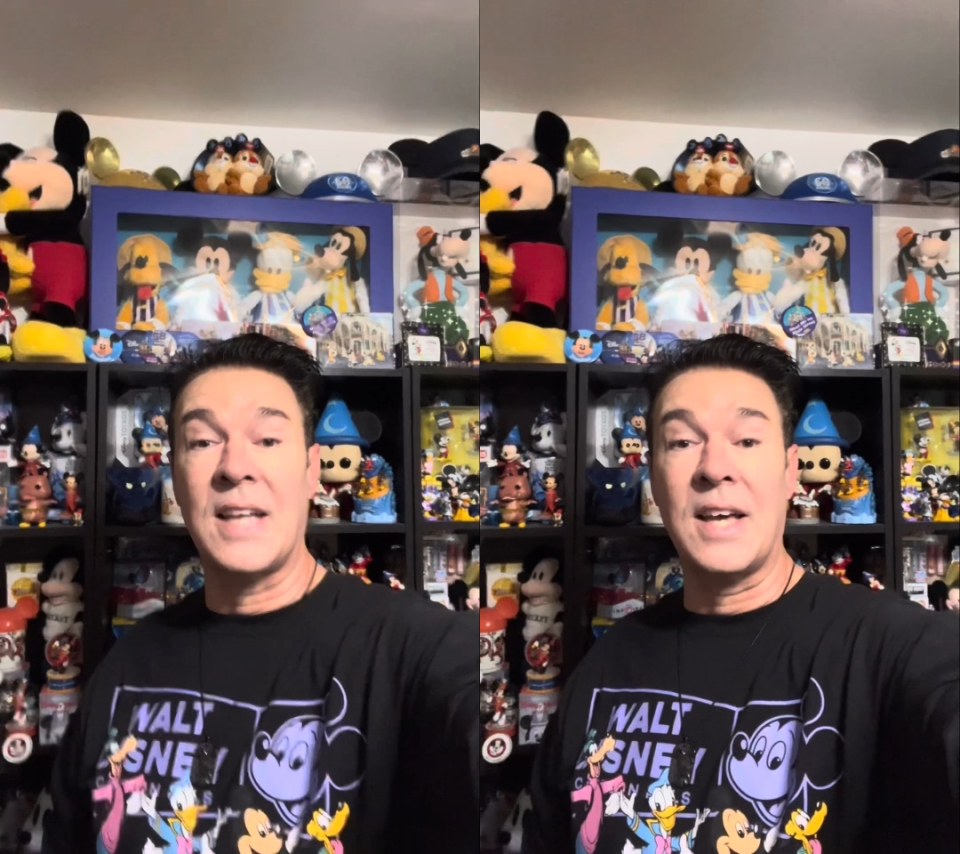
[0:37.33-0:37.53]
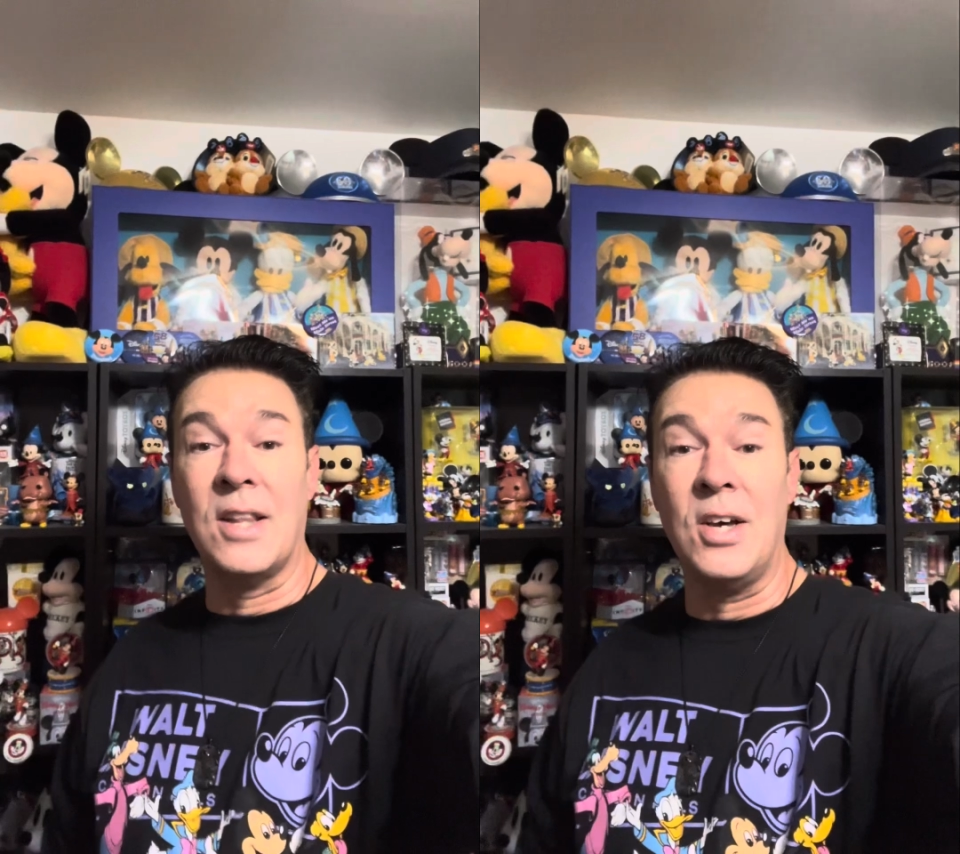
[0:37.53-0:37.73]

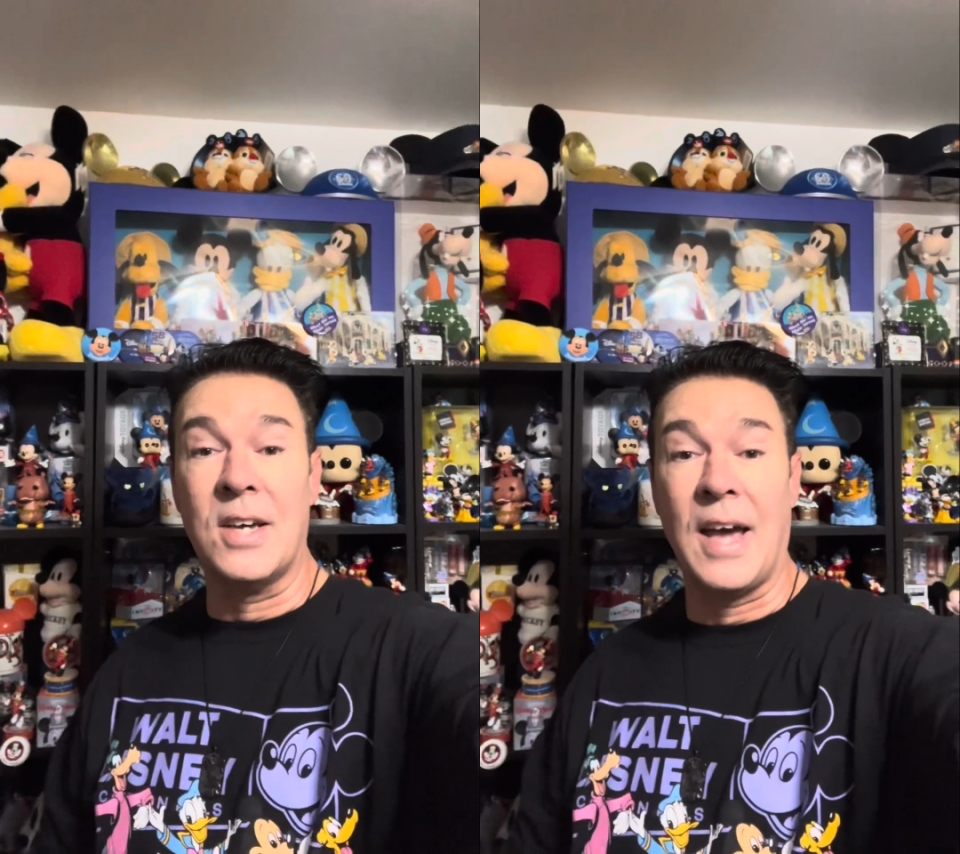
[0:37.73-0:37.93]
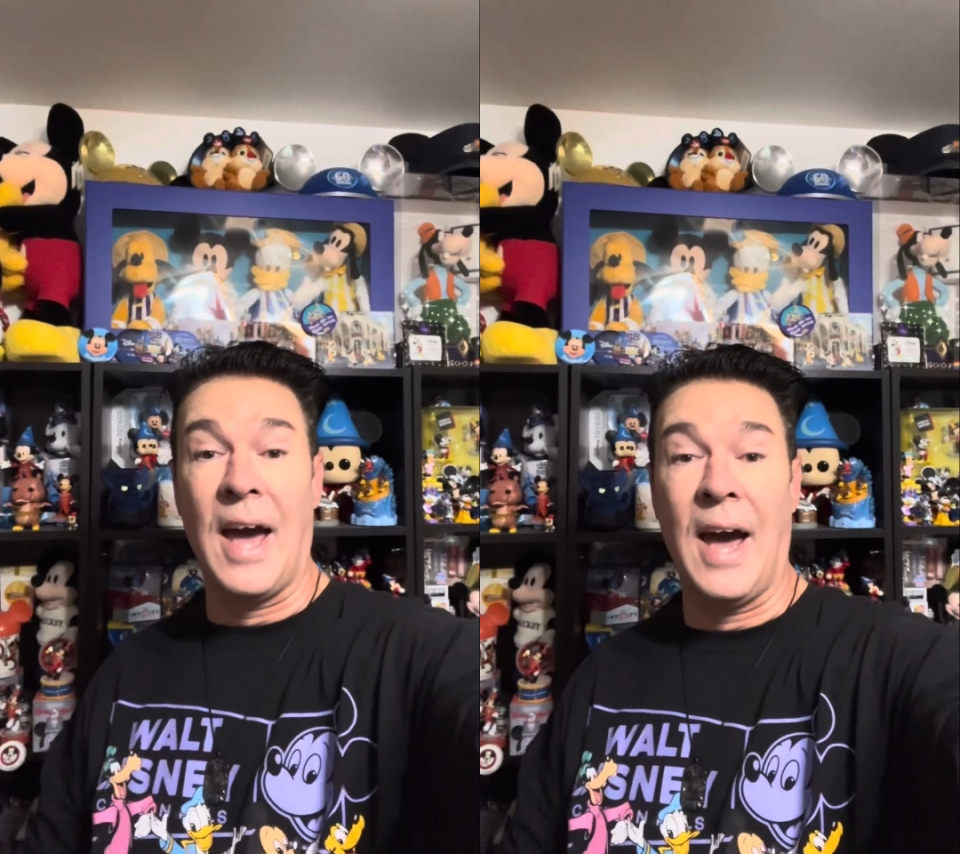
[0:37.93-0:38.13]
take a
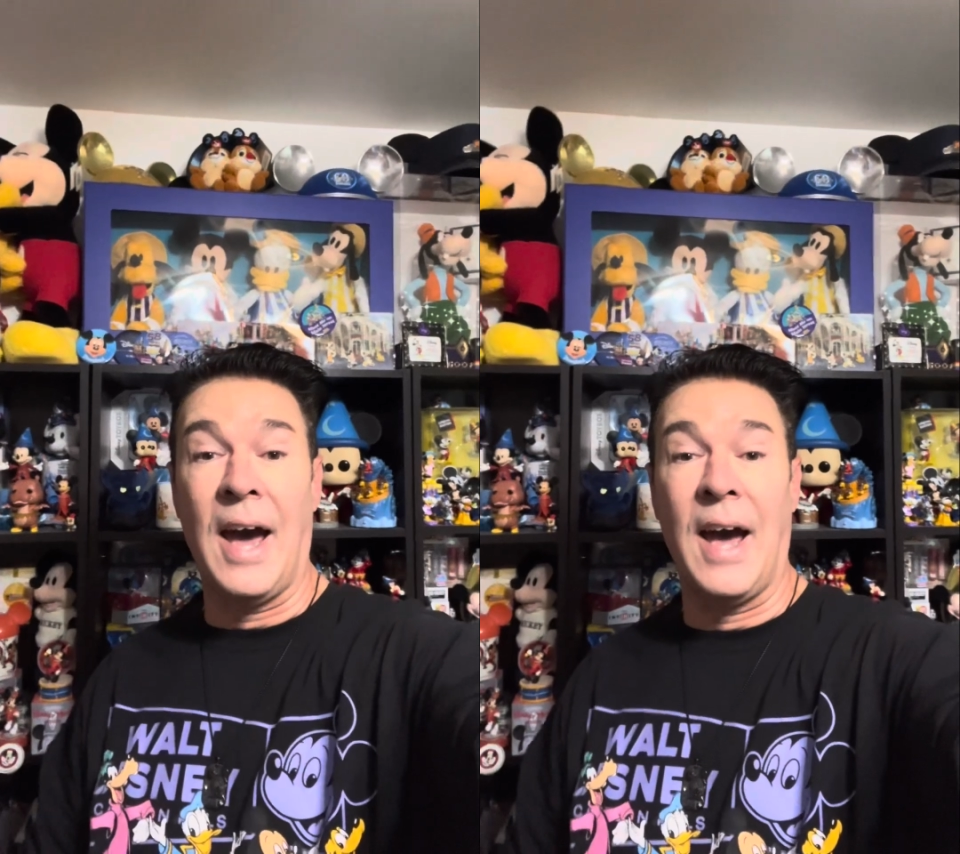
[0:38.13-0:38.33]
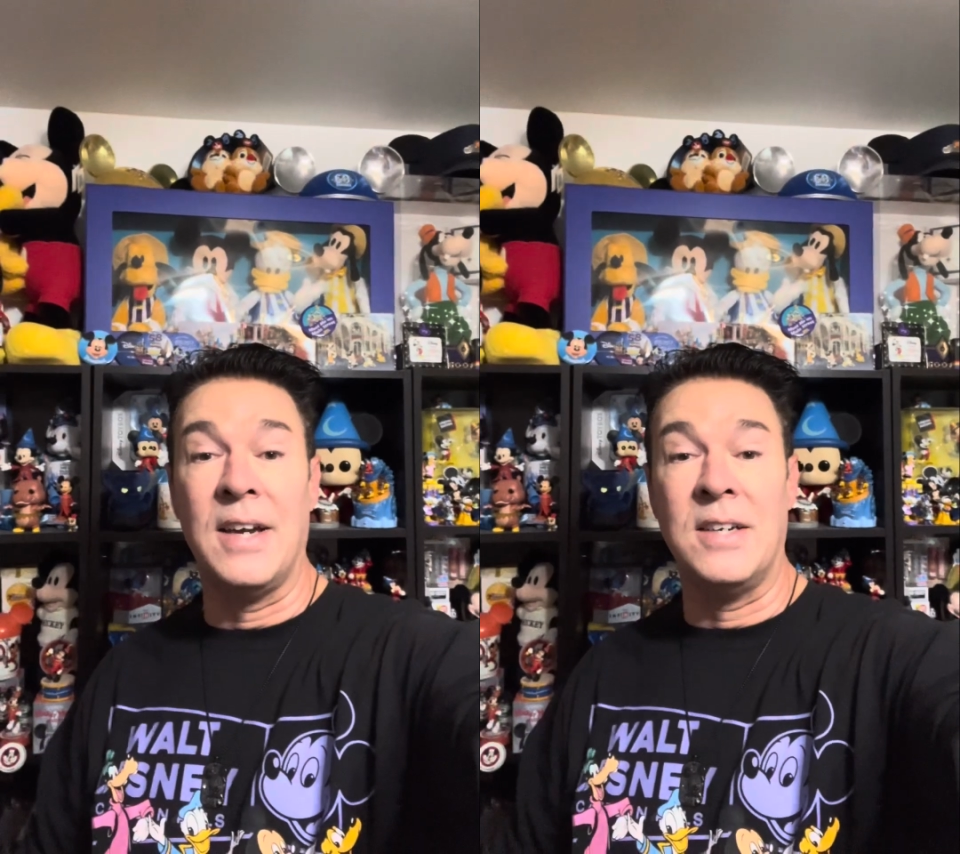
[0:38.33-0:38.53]
look
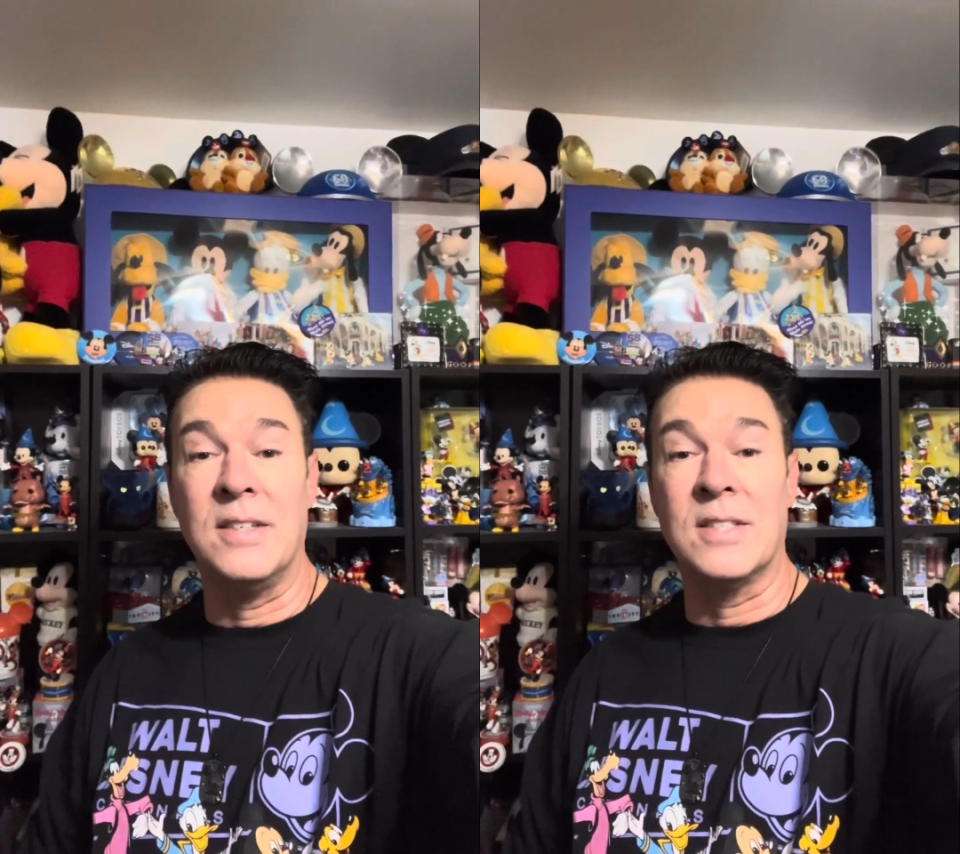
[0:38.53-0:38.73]
at